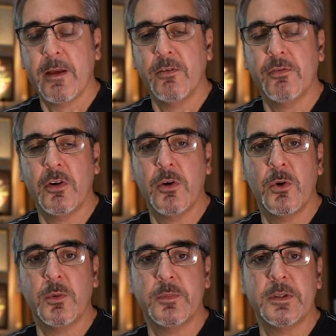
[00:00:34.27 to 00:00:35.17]

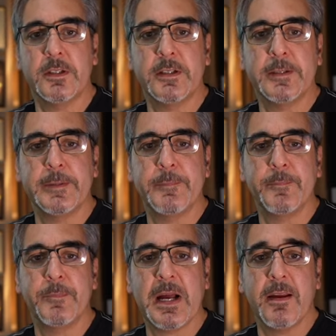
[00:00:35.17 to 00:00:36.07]
So
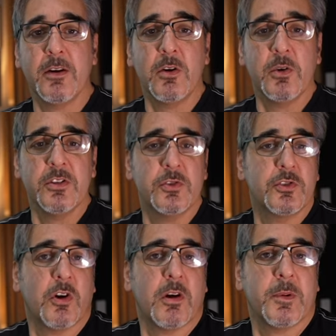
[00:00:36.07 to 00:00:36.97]
I'm going to
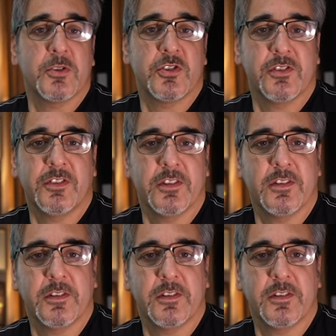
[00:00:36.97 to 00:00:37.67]
talk about just